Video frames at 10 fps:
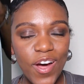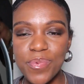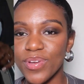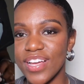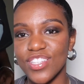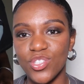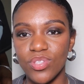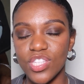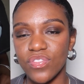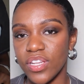I hope you guys
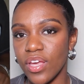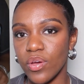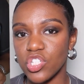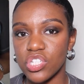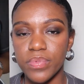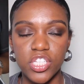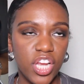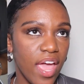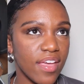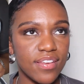enjoyed this video, just me
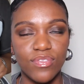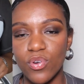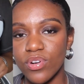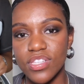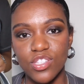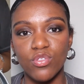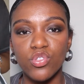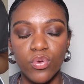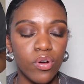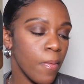chatting, of course, as
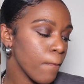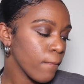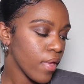usual.